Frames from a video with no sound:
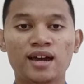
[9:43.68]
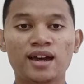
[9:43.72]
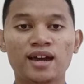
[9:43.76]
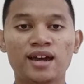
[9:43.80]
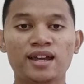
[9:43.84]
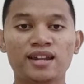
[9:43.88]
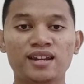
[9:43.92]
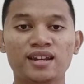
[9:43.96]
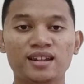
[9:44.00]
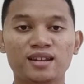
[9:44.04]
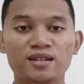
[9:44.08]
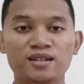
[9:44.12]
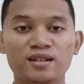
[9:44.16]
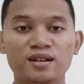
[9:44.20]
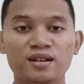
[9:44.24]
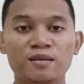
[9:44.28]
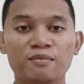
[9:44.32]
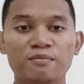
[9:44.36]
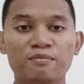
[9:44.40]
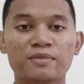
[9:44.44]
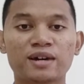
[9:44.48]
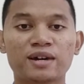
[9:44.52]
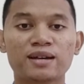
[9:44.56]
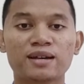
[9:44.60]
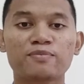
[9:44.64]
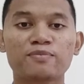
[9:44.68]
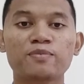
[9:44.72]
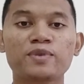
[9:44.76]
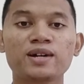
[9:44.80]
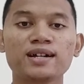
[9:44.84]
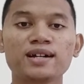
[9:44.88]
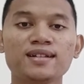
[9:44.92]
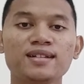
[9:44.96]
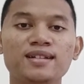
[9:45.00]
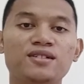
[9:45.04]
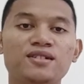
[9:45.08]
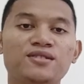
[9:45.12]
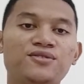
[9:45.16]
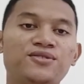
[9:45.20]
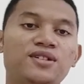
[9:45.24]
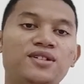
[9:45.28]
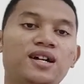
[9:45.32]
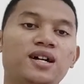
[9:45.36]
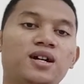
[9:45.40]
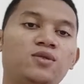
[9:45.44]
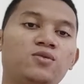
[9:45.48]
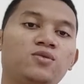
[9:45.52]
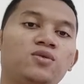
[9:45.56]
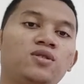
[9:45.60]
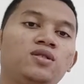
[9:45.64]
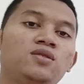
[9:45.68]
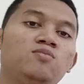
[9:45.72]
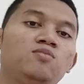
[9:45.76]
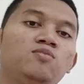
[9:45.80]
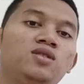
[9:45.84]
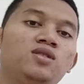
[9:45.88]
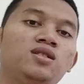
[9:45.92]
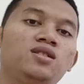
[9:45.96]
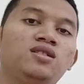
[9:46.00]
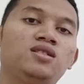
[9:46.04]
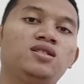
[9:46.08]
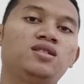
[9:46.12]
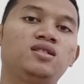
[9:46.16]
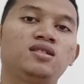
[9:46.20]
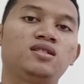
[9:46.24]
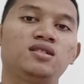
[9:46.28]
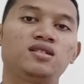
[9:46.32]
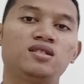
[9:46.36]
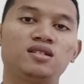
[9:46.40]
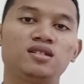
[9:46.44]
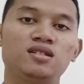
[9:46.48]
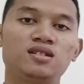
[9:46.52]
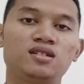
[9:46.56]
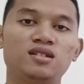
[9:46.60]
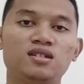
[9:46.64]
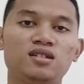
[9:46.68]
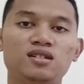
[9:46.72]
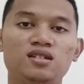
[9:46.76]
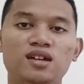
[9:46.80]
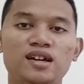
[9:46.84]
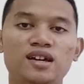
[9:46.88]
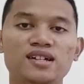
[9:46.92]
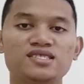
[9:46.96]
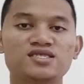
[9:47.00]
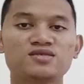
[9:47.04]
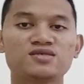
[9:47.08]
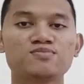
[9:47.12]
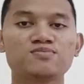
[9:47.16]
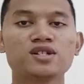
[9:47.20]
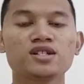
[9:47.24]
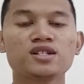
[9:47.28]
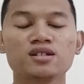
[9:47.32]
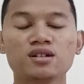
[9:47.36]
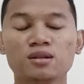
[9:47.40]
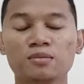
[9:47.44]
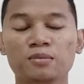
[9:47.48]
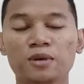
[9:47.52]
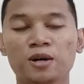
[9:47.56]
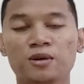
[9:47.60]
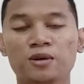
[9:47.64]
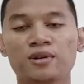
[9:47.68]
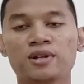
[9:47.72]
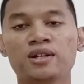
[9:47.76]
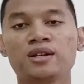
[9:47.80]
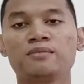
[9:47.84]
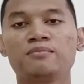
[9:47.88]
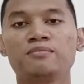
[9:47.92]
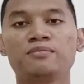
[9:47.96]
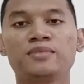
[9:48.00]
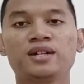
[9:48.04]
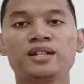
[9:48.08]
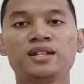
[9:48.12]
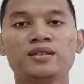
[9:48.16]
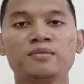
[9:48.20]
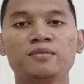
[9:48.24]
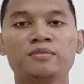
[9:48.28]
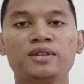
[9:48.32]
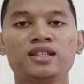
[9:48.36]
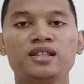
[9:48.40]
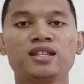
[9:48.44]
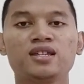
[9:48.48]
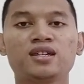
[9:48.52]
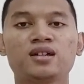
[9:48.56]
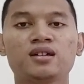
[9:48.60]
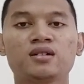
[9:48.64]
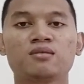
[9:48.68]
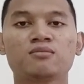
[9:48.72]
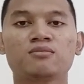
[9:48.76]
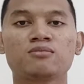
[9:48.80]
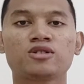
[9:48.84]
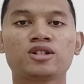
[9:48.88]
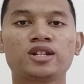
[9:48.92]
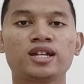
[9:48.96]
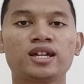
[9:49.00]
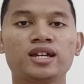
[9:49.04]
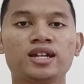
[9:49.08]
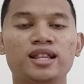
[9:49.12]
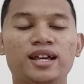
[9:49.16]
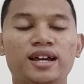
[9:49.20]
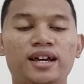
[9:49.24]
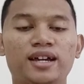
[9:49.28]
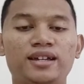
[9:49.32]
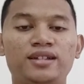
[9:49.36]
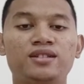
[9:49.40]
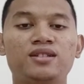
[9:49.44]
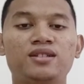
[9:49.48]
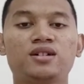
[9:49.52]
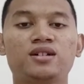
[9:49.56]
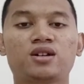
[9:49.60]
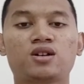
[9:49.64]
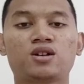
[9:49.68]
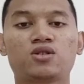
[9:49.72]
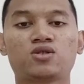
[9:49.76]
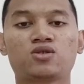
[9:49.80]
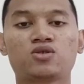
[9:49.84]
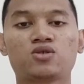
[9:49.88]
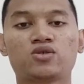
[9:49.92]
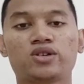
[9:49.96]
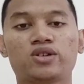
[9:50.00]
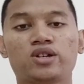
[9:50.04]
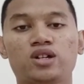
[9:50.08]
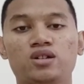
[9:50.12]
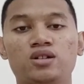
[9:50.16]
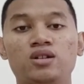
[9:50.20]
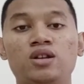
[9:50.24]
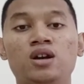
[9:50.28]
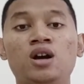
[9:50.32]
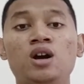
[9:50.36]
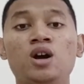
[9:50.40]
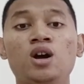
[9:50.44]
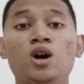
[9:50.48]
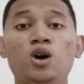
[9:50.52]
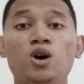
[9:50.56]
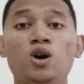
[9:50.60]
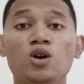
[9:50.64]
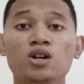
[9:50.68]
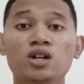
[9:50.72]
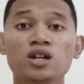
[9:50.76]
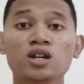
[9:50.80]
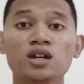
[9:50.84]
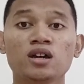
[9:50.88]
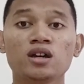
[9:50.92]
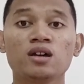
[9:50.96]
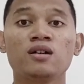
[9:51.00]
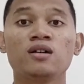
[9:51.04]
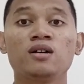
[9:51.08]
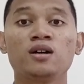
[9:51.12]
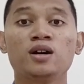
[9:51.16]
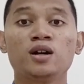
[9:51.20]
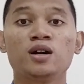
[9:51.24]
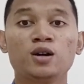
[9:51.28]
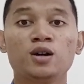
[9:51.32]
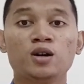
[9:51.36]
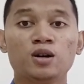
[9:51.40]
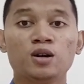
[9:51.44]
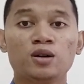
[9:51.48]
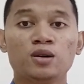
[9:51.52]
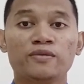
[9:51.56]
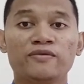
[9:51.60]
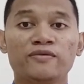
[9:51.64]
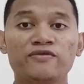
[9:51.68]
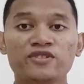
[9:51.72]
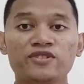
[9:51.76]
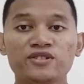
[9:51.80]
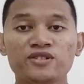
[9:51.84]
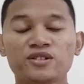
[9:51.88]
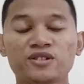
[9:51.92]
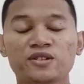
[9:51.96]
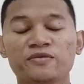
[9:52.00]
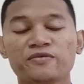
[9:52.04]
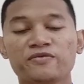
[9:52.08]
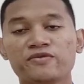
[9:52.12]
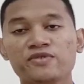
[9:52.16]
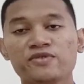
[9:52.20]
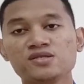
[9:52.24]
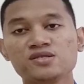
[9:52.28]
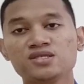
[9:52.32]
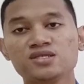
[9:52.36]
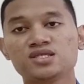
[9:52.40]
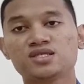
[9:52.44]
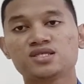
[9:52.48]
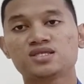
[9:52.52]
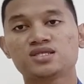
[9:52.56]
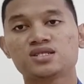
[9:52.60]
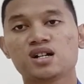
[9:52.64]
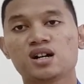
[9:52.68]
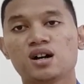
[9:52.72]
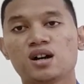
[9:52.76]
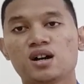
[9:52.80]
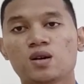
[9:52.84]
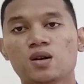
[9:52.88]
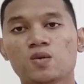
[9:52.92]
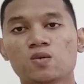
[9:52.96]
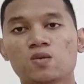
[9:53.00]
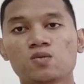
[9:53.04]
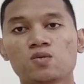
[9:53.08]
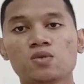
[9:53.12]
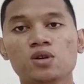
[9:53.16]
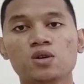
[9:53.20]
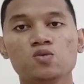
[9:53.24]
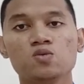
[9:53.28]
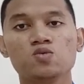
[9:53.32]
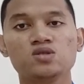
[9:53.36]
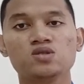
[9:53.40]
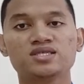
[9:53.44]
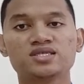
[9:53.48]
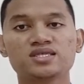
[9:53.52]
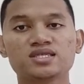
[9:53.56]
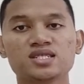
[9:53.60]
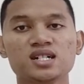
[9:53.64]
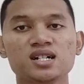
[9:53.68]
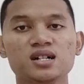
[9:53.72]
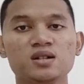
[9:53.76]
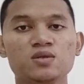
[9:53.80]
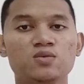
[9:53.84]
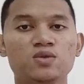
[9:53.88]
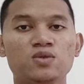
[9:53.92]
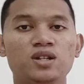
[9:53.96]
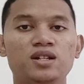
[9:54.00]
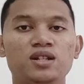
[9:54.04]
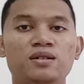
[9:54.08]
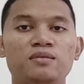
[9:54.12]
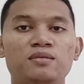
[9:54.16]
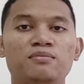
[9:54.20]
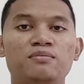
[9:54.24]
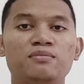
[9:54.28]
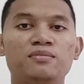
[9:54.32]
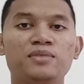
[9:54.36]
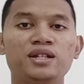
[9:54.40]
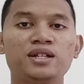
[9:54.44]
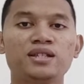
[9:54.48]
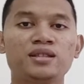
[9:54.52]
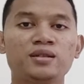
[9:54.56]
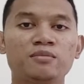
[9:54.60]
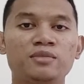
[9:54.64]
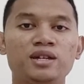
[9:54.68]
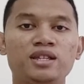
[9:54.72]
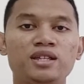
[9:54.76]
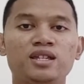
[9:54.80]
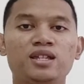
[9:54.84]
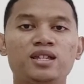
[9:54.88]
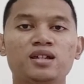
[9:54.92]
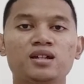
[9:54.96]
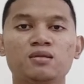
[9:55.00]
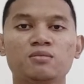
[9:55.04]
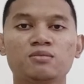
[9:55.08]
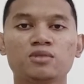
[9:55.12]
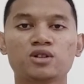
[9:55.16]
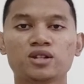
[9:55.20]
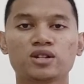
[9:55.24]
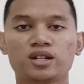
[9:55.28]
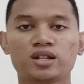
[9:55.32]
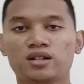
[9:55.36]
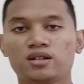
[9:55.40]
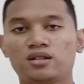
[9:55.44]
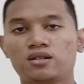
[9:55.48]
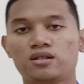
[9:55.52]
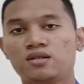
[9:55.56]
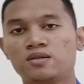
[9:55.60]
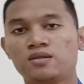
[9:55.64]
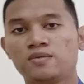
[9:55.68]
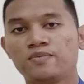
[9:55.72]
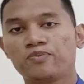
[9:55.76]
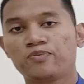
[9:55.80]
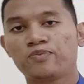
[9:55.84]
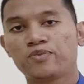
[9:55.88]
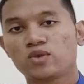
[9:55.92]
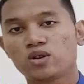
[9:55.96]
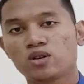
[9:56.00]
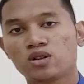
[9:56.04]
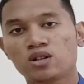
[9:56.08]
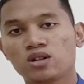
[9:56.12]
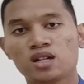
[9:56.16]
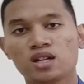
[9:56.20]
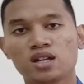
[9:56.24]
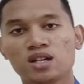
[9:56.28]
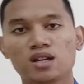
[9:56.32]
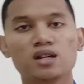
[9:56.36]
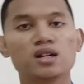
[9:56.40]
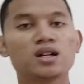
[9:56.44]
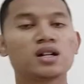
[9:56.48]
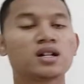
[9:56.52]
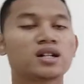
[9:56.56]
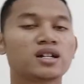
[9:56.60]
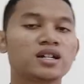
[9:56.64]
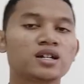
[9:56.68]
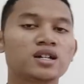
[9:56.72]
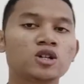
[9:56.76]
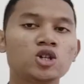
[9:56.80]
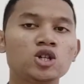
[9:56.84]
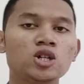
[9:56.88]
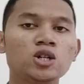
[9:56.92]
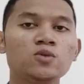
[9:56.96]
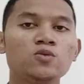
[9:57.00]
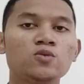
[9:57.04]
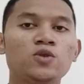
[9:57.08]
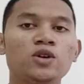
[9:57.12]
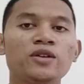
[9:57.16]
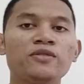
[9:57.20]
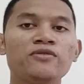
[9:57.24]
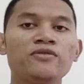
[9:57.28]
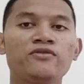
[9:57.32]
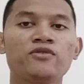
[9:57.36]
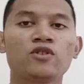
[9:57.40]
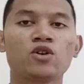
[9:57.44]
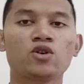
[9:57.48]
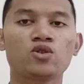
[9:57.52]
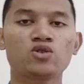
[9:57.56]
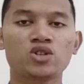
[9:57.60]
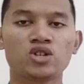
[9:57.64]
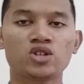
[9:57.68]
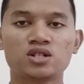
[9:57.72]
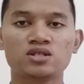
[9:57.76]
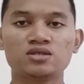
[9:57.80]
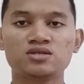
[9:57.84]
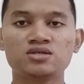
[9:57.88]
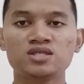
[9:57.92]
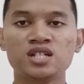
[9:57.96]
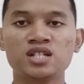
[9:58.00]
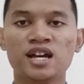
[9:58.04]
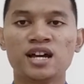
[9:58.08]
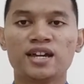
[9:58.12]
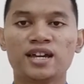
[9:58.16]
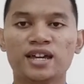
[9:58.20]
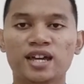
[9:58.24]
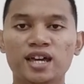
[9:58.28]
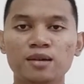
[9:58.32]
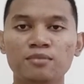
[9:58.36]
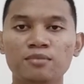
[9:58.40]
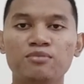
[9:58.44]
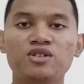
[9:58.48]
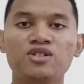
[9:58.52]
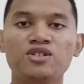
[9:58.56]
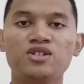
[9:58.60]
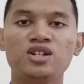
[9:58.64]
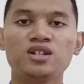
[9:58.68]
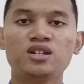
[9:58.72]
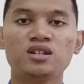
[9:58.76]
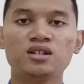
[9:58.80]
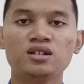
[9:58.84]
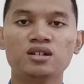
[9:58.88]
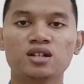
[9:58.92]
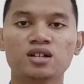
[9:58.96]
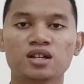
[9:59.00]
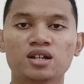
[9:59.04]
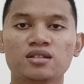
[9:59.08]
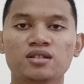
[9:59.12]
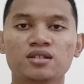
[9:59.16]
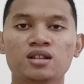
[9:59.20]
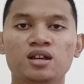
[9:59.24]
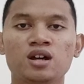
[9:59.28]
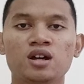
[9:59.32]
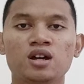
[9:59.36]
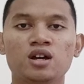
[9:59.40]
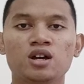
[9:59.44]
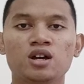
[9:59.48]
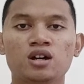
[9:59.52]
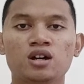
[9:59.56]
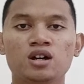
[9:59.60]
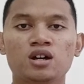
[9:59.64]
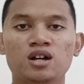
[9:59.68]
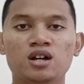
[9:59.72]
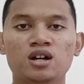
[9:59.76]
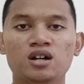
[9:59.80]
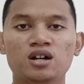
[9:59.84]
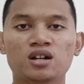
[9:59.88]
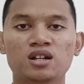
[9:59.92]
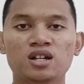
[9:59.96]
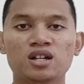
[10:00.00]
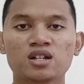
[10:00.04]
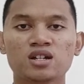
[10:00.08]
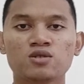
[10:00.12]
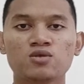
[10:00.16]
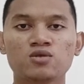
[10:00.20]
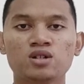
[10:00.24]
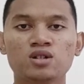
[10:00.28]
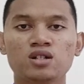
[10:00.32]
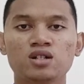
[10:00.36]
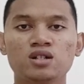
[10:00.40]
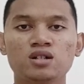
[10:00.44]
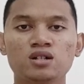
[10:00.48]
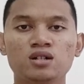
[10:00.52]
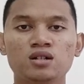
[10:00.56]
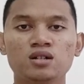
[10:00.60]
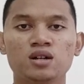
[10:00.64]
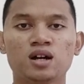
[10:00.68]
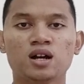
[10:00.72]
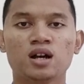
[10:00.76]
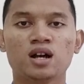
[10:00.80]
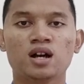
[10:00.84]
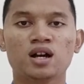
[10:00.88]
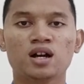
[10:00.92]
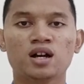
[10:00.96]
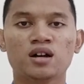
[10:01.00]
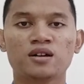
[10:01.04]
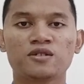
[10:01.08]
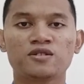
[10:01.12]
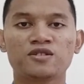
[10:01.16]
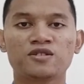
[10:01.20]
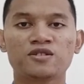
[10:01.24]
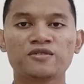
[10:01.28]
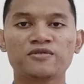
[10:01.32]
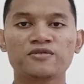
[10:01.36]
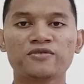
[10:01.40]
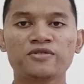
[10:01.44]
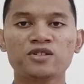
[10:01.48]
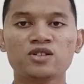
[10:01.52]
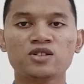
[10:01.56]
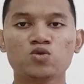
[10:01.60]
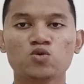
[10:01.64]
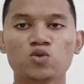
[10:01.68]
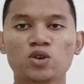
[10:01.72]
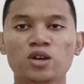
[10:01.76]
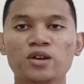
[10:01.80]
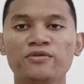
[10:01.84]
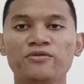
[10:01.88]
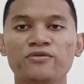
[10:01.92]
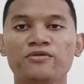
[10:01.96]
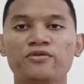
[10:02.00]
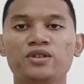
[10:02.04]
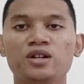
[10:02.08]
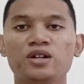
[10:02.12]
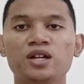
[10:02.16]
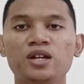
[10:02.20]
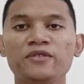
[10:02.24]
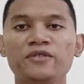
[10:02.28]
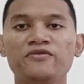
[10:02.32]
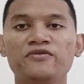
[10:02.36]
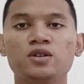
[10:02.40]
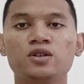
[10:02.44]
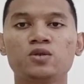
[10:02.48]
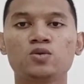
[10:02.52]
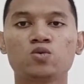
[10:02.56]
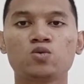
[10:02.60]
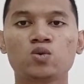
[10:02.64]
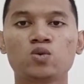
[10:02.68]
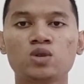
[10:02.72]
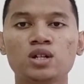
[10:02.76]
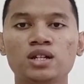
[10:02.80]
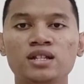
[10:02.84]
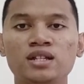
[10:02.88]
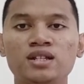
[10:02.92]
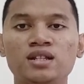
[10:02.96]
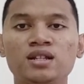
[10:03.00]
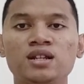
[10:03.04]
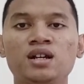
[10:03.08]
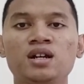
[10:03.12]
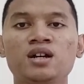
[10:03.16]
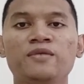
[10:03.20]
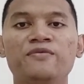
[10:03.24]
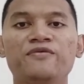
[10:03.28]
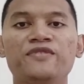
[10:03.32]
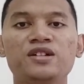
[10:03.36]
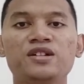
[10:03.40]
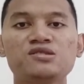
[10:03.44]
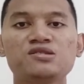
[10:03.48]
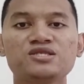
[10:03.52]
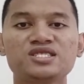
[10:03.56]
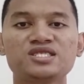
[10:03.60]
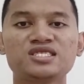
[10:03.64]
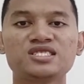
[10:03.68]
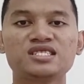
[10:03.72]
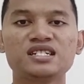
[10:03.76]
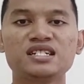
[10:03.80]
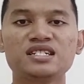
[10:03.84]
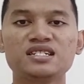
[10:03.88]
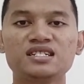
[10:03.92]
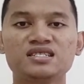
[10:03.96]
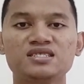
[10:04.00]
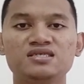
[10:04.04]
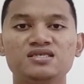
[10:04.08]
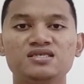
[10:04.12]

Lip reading: and my part is I will be explain about the mathematical model and the conclusion. Okay, first thing first, we will start with the mathematical model. Okay, a regular wave ocean can be generated regular surface wave if the wind velocity